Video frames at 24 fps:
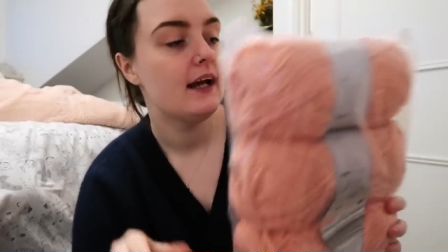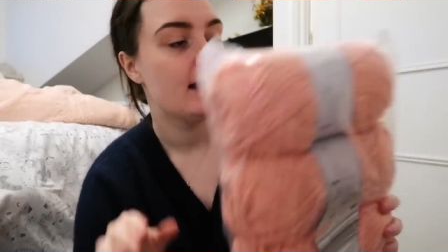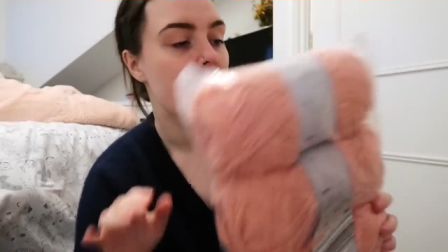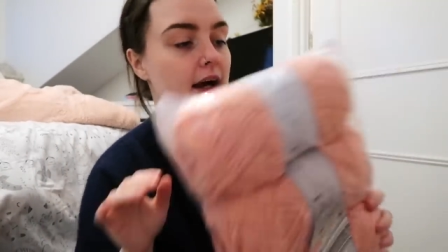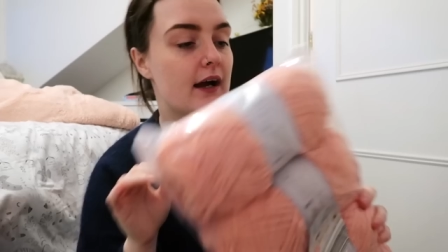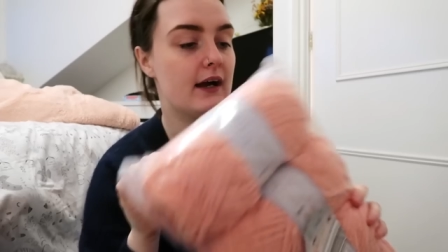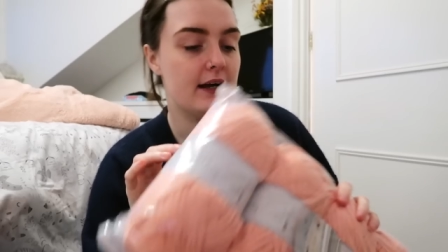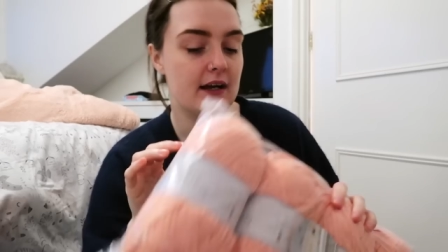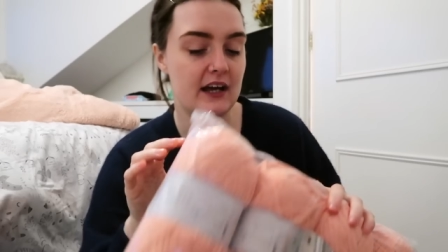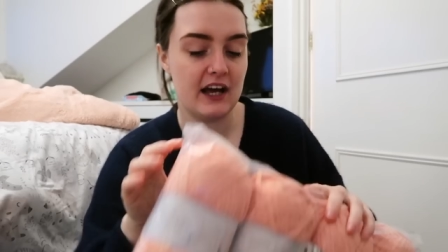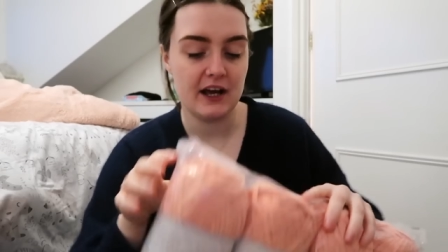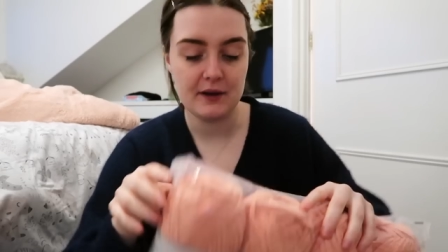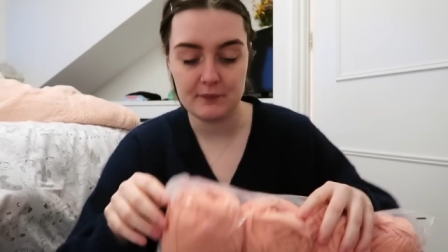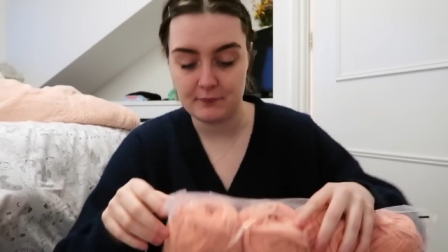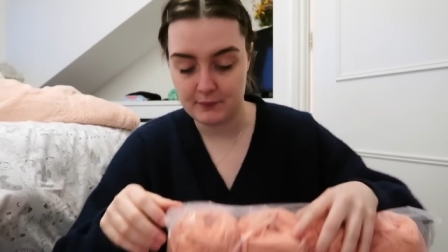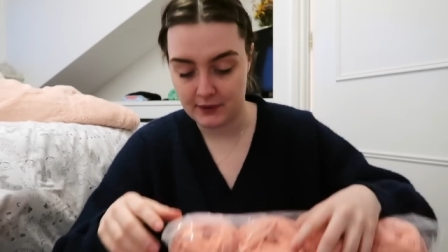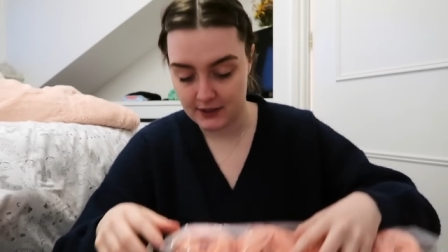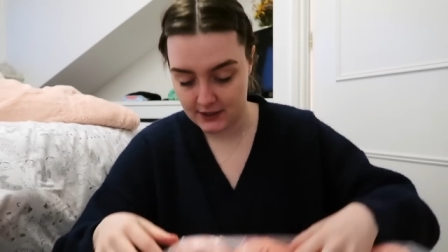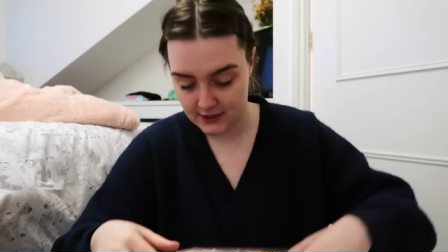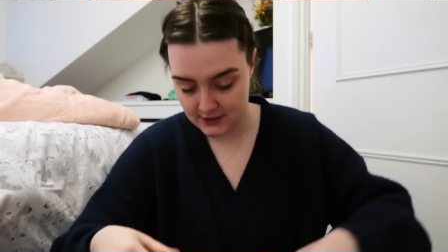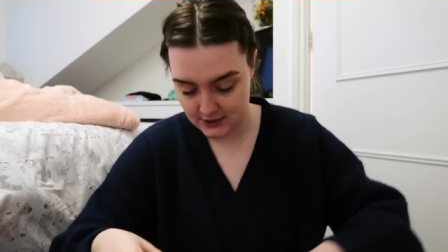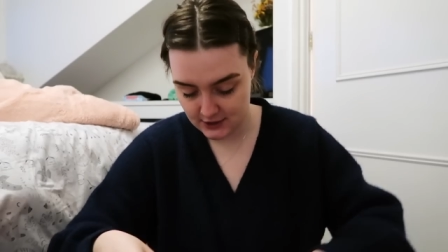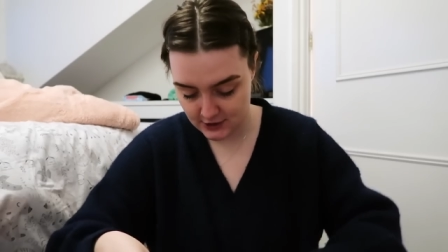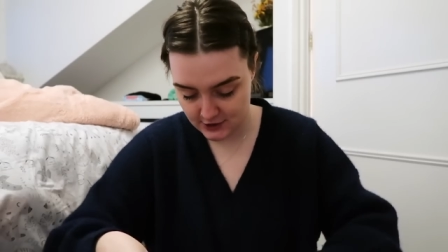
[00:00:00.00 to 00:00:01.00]
Um,
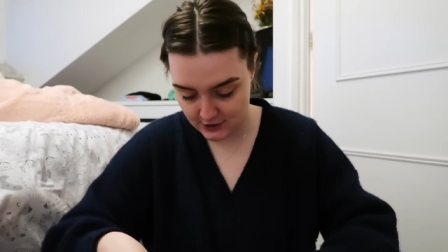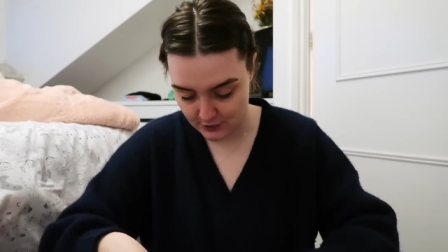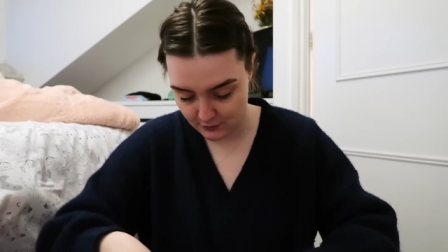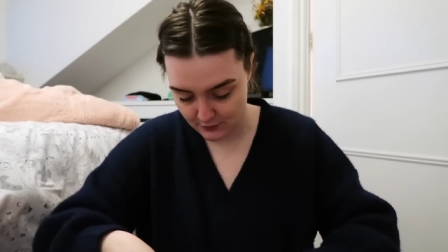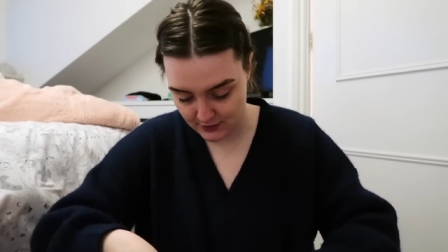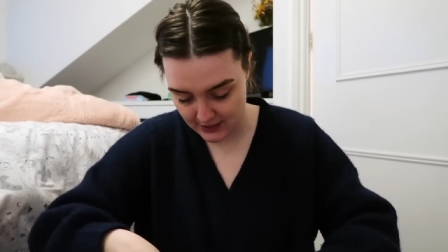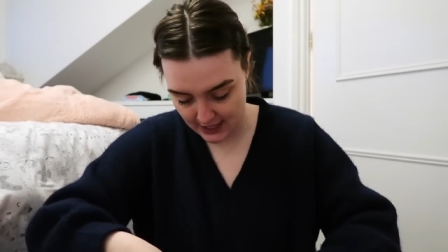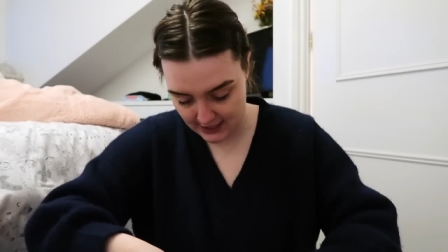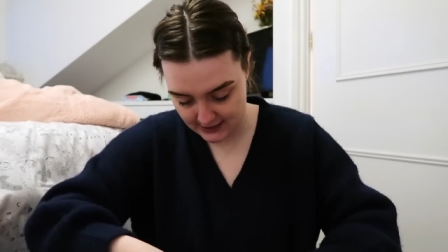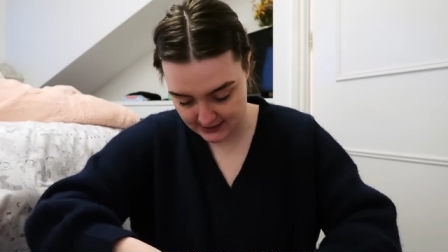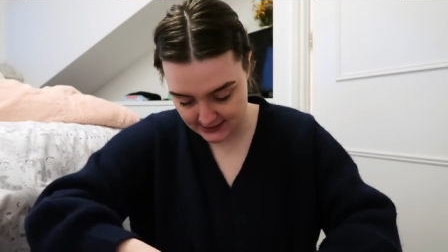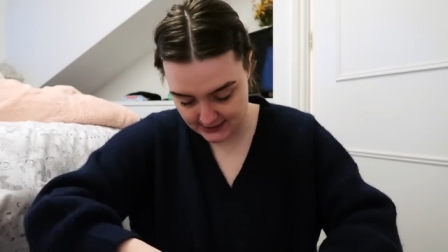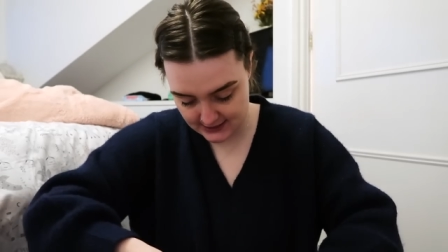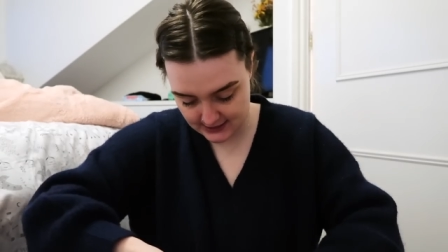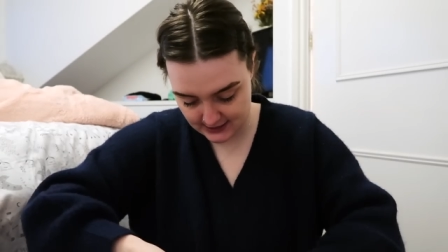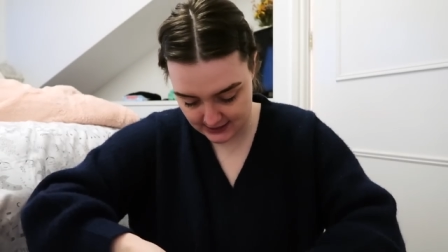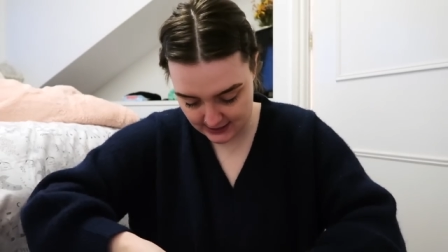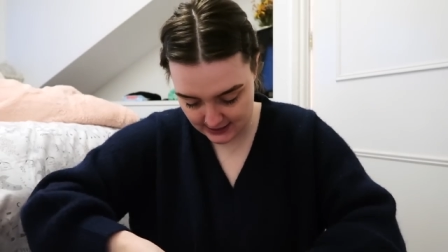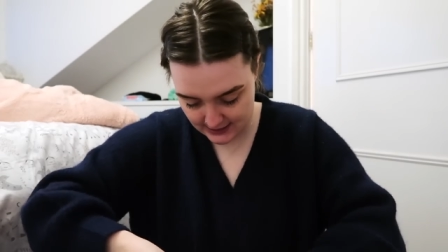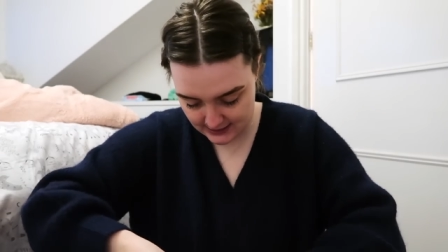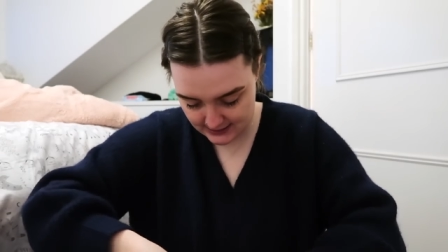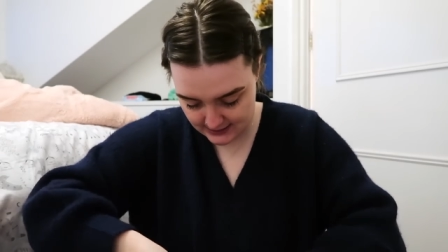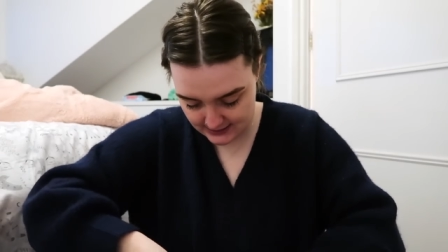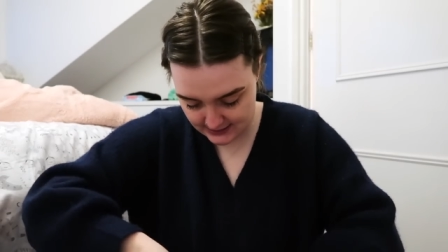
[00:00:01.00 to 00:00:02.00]
so yes,
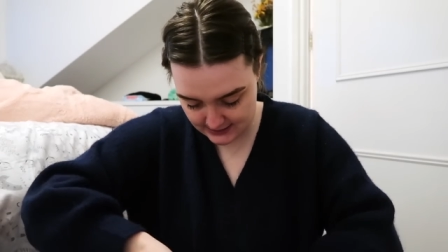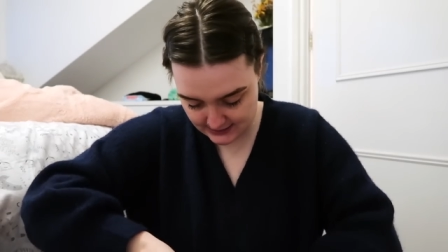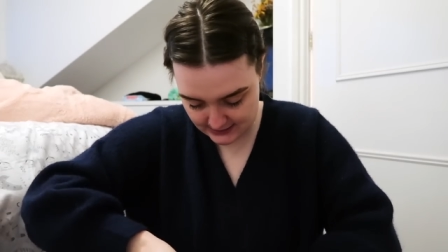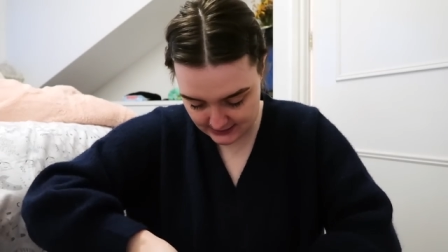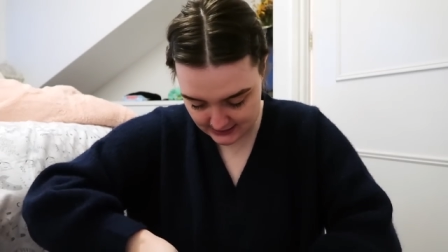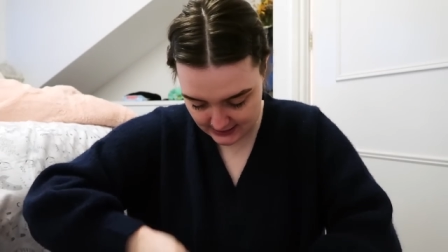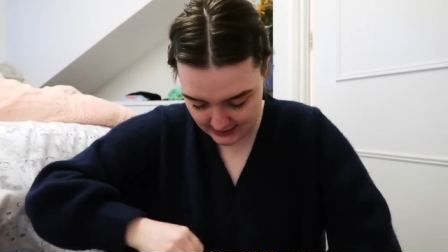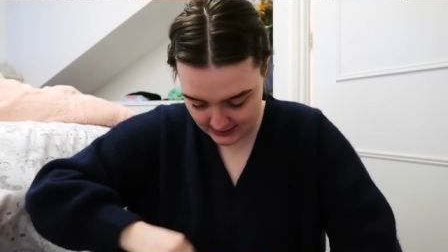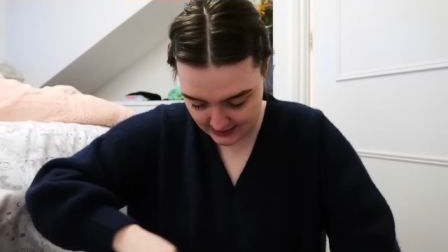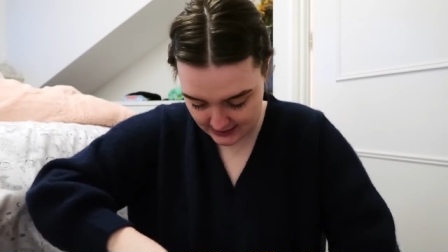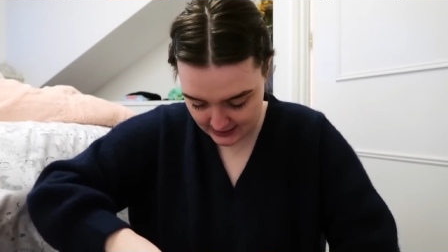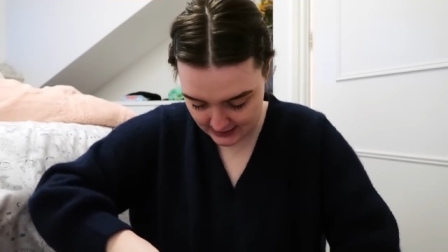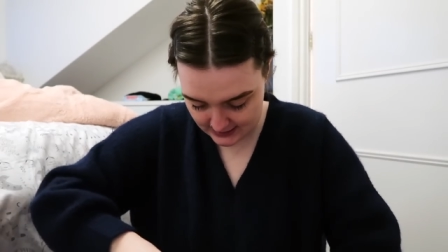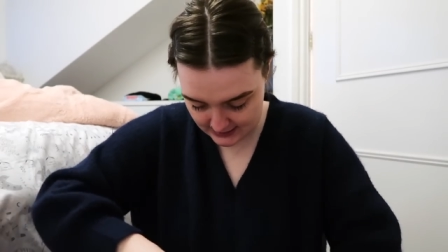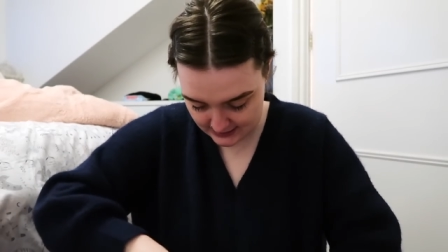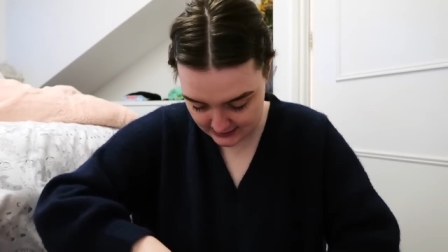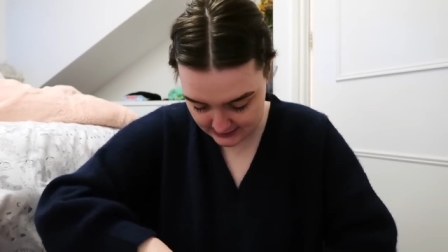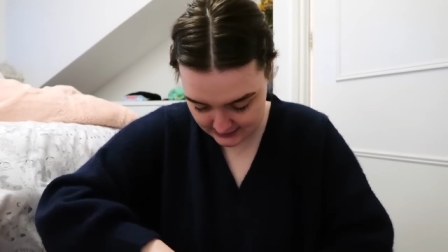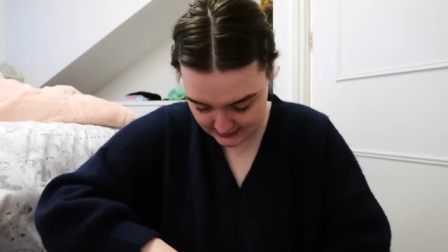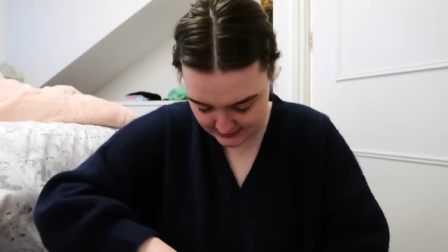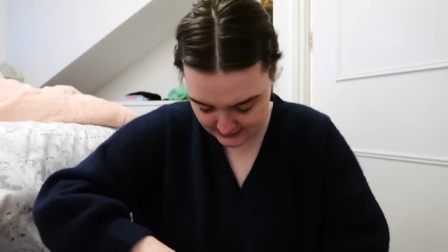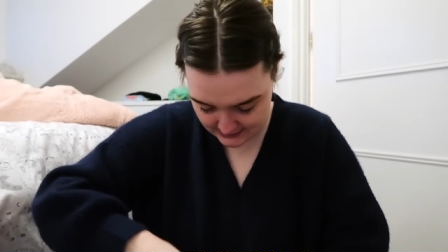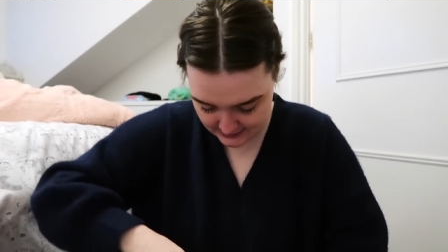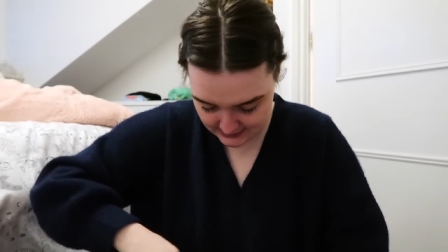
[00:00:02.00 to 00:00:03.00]
this
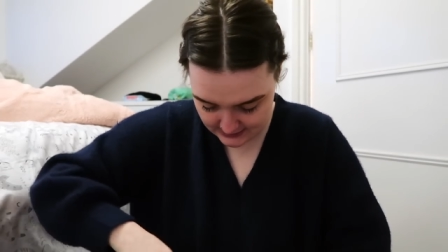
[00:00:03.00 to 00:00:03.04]
is